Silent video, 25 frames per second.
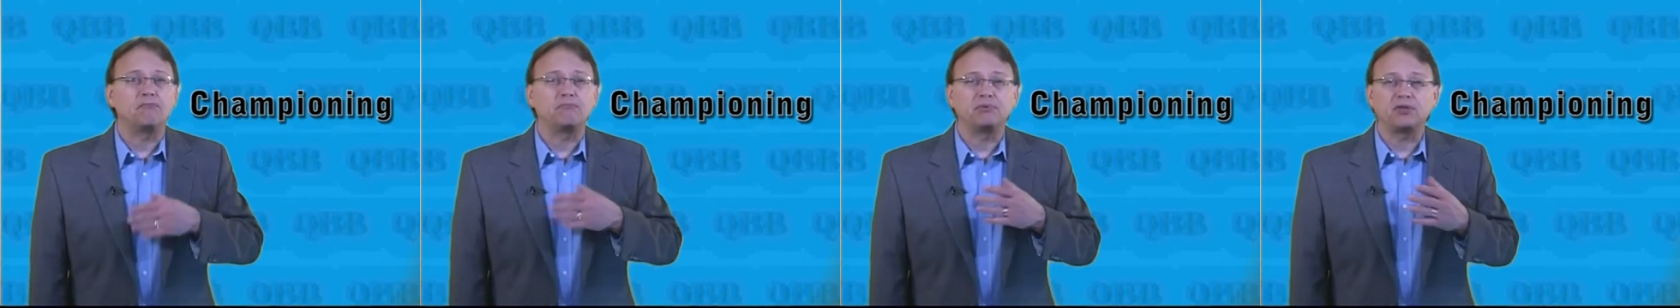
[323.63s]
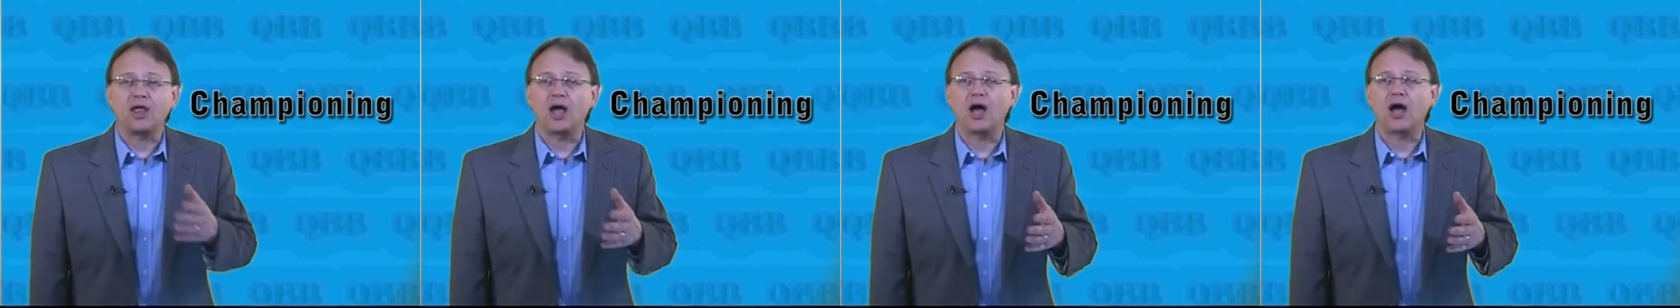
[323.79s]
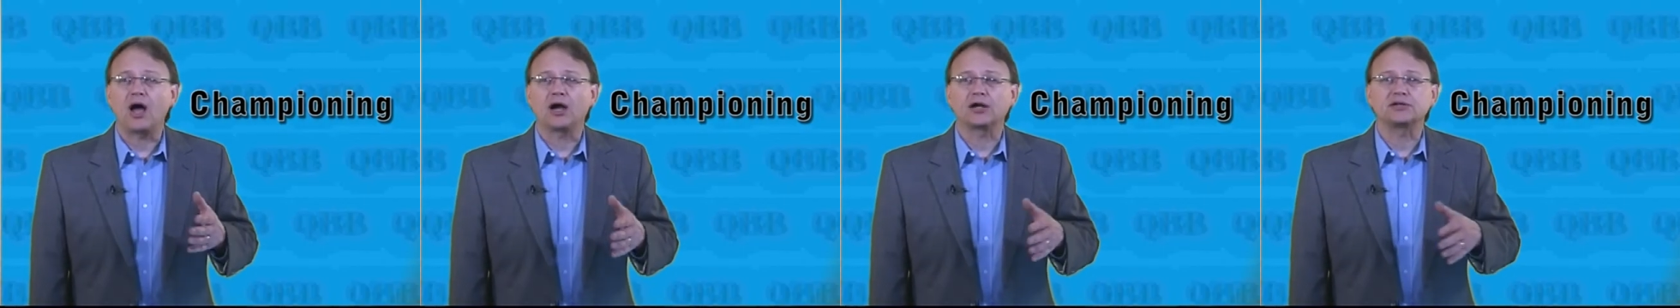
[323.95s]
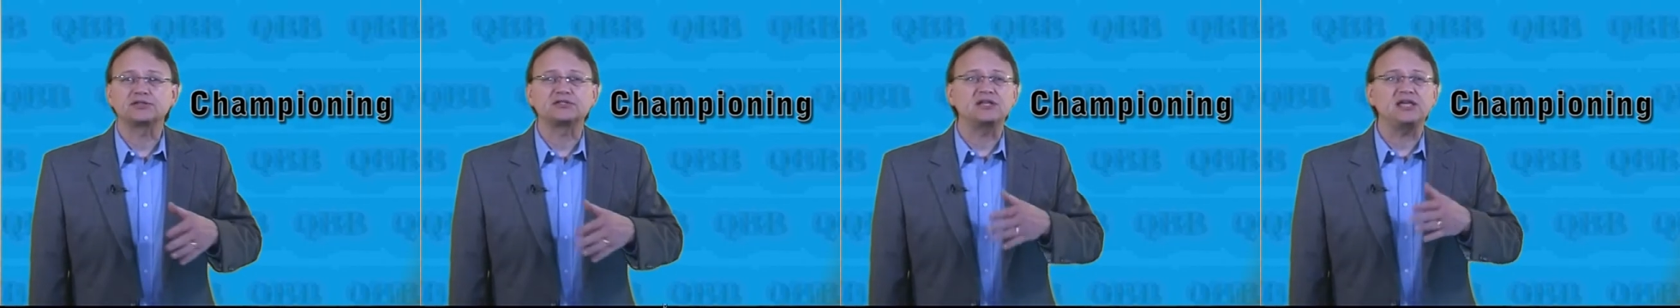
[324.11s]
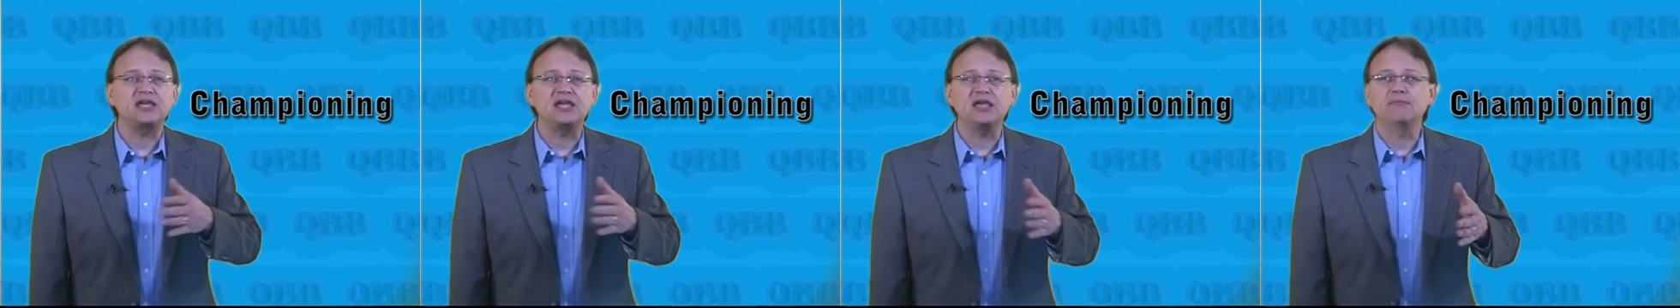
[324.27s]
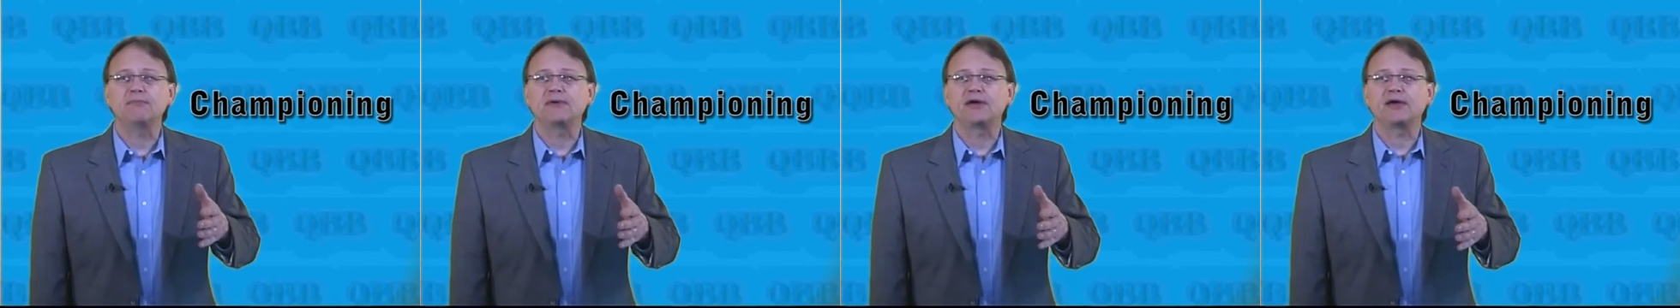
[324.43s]
blogs,
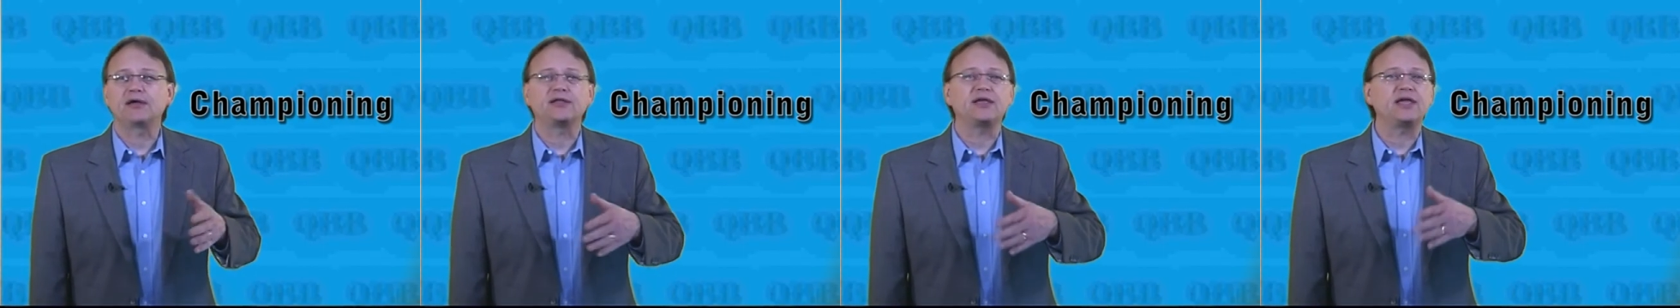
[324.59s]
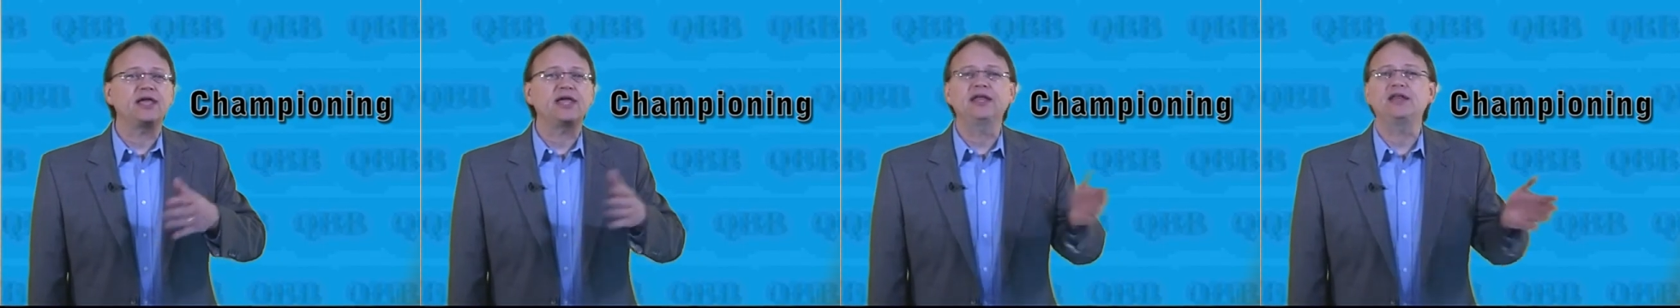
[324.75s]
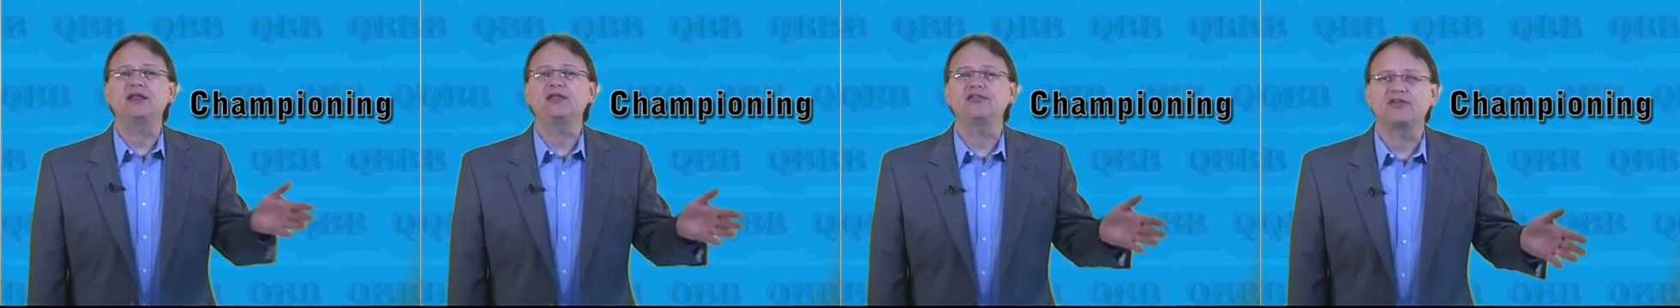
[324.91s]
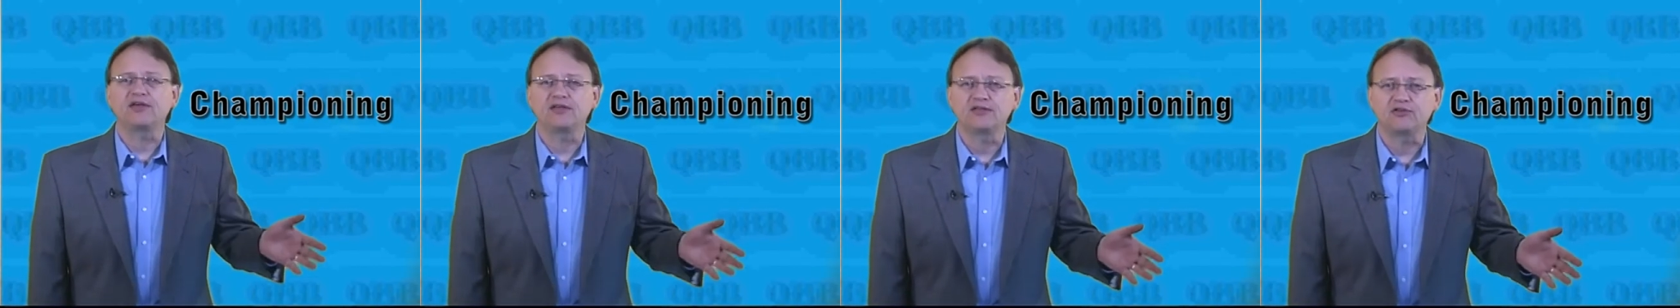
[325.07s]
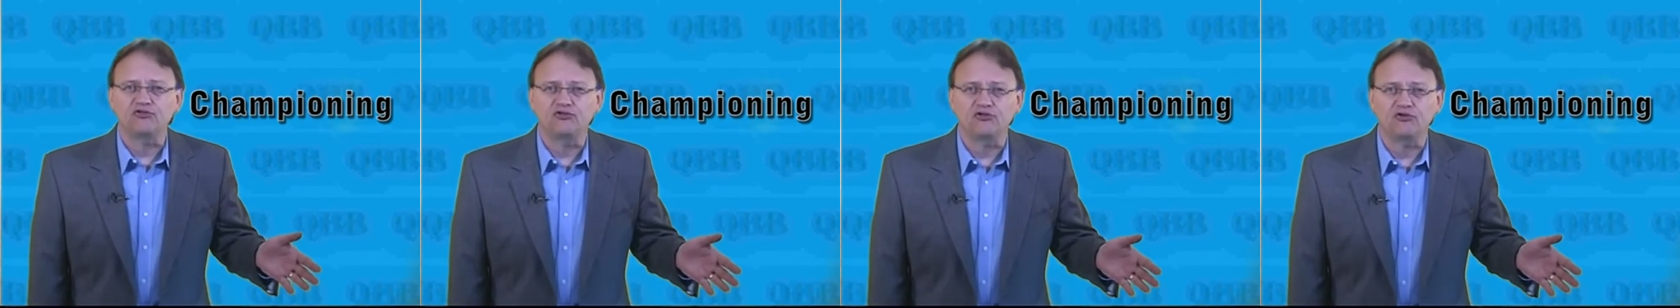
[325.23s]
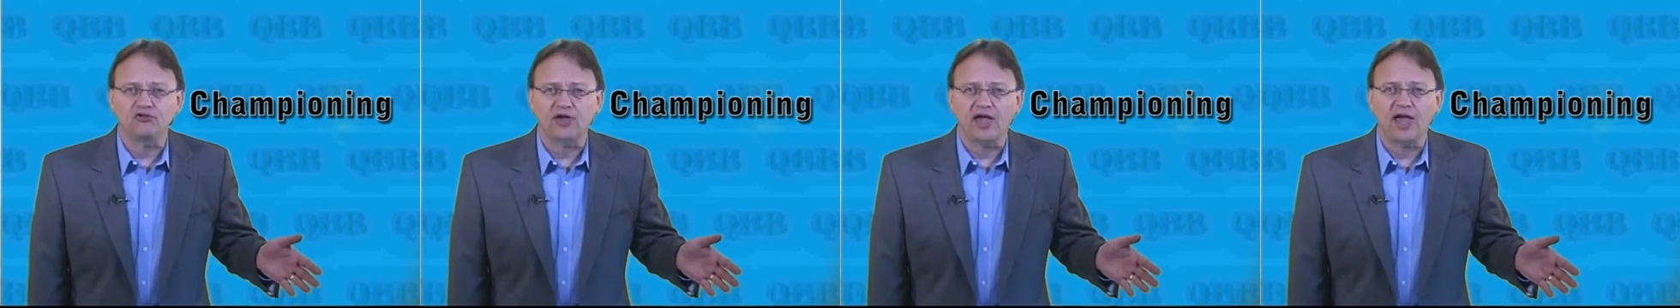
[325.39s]
email, anything
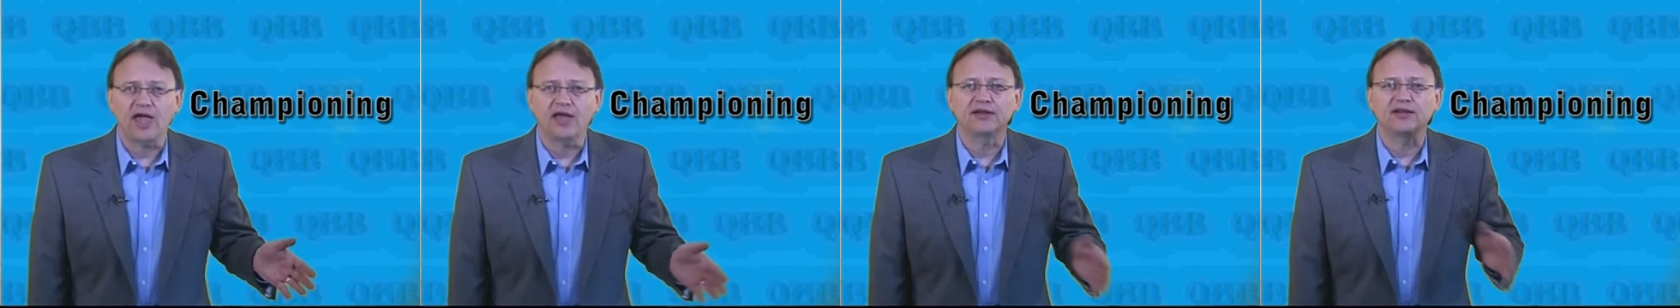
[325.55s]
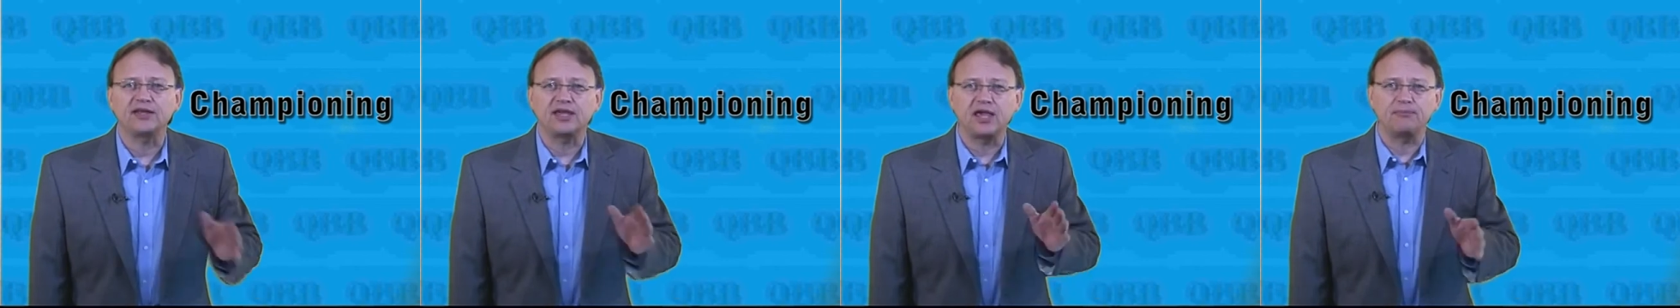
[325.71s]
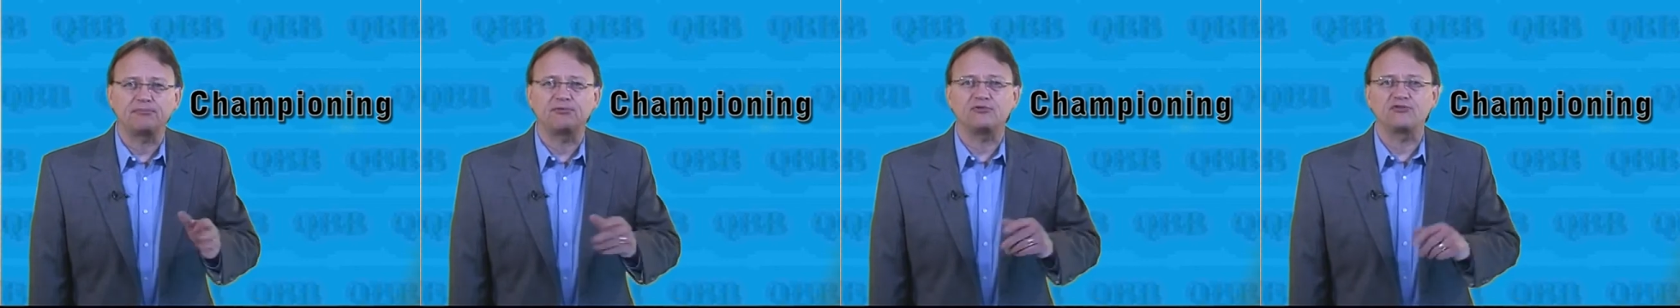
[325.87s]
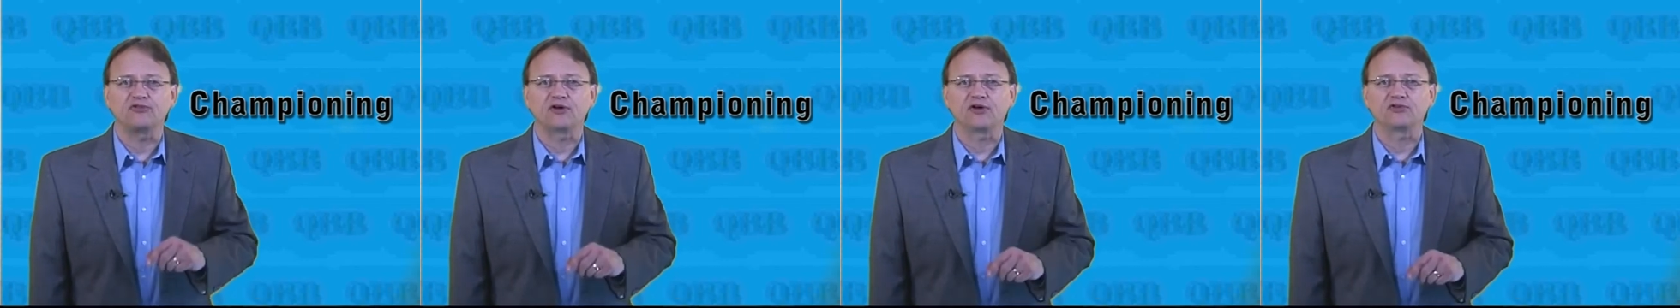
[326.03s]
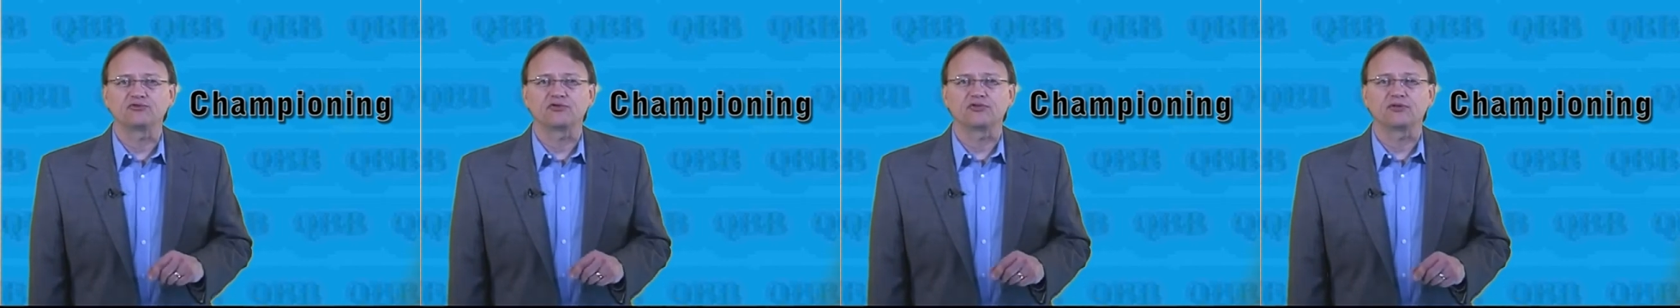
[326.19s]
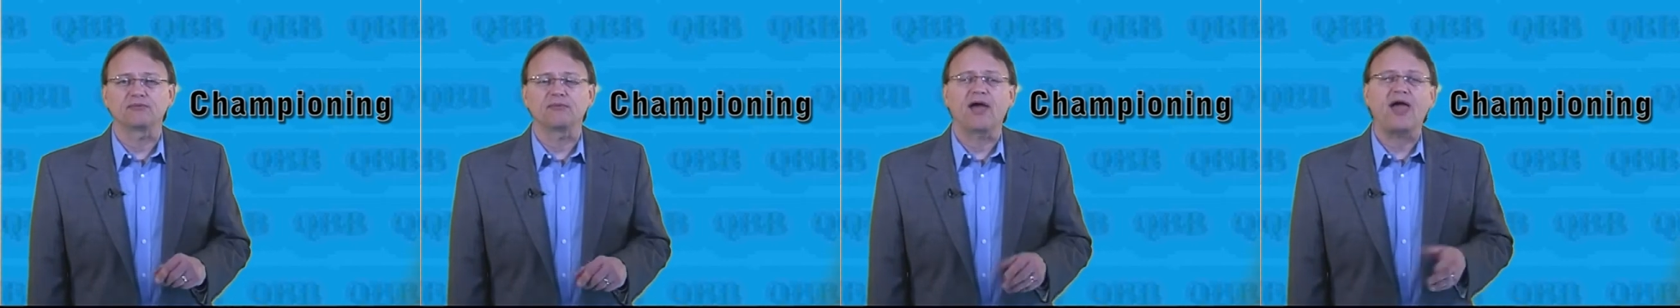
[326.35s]
that you can to keep in
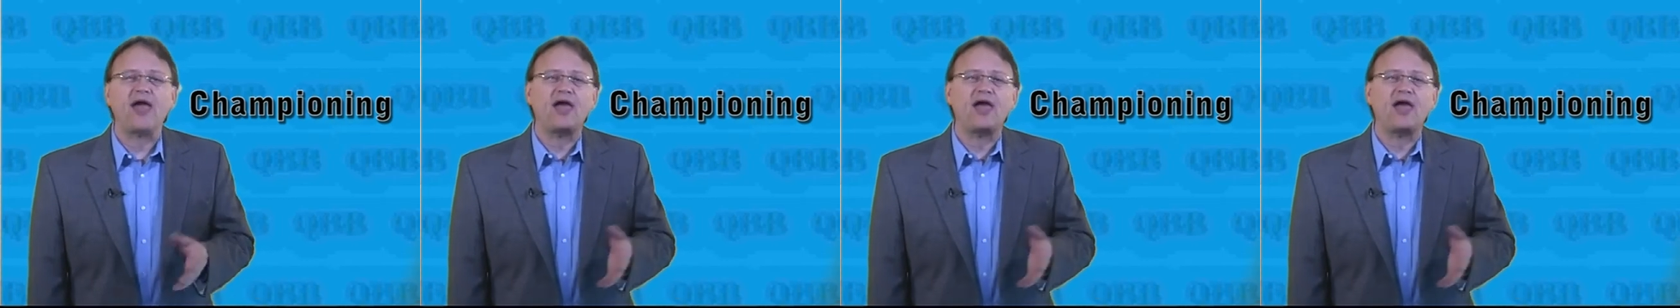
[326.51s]
touch with them.